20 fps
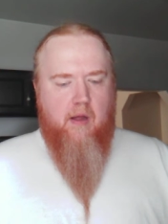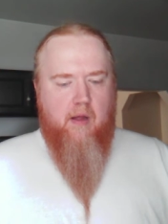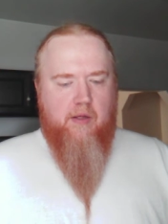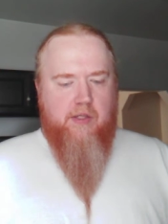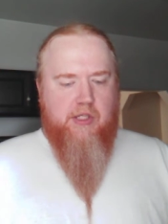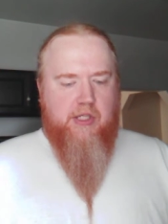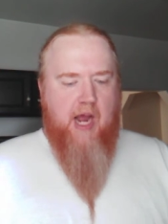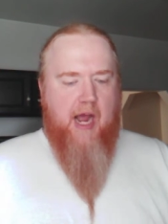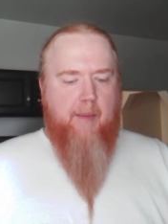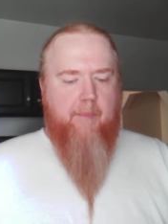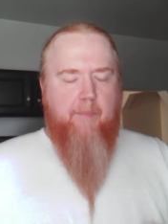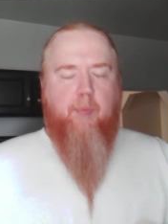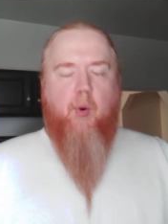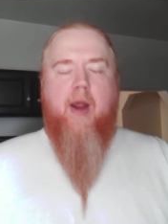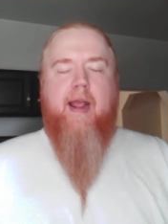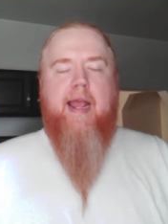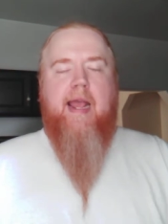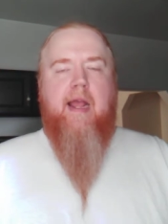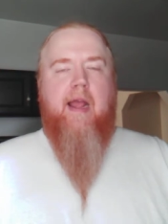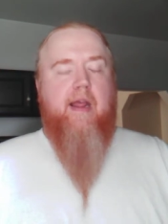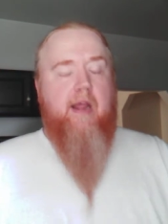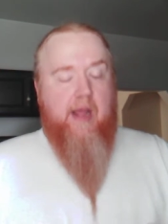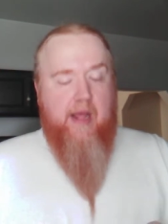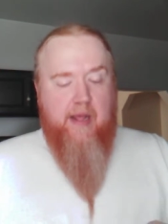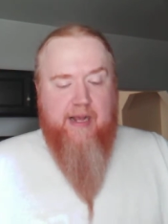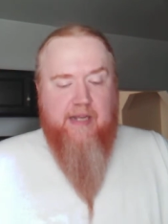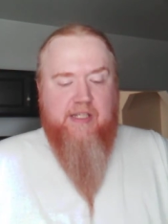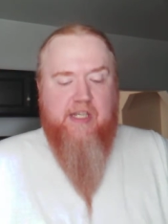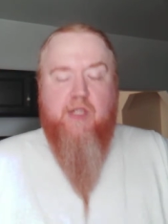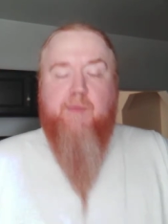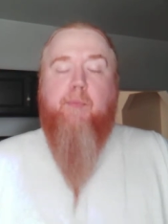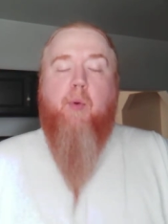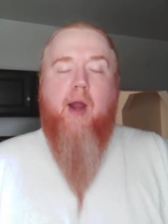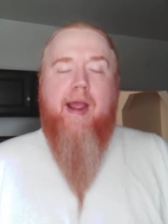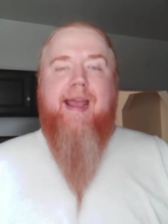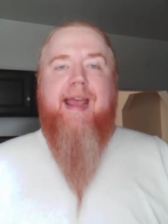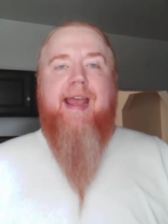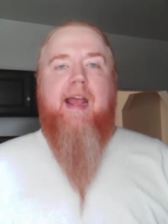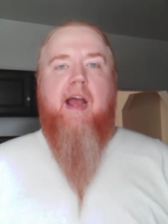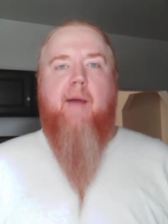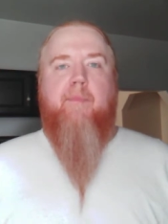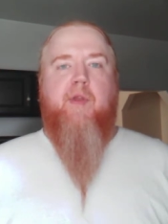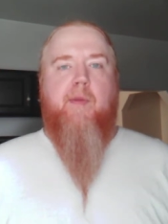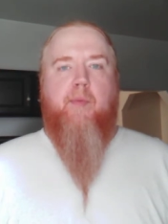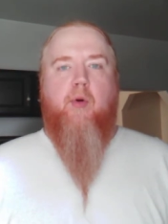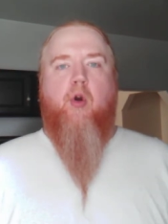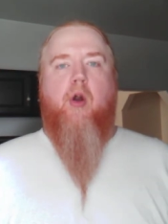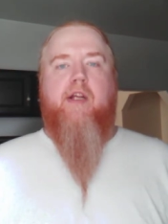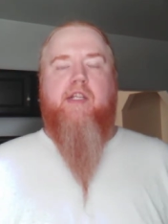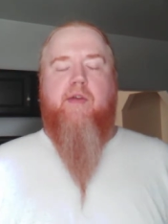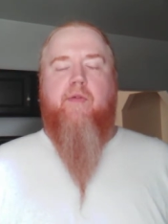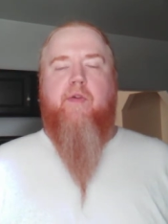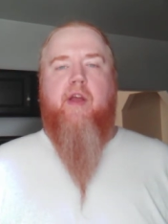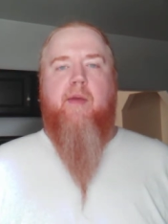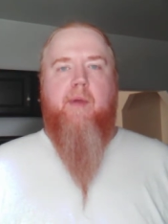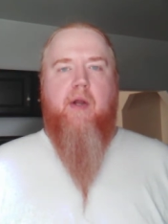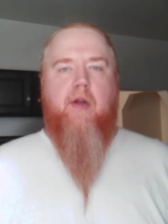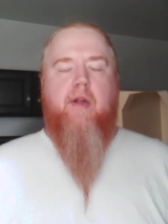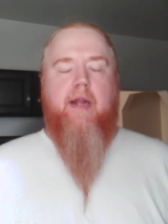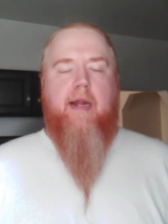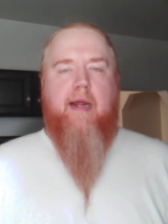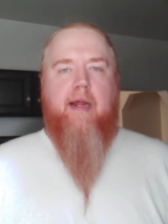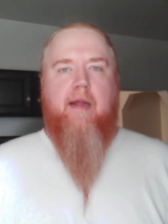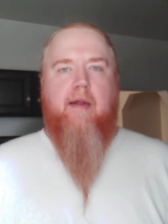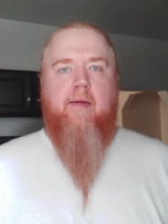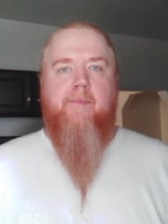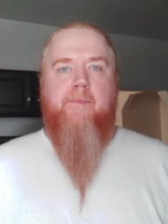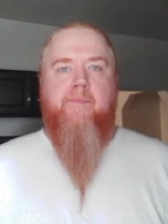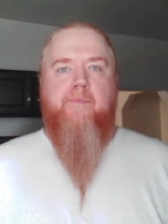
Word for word: Stop breaking, because it's breaking up the progressive community.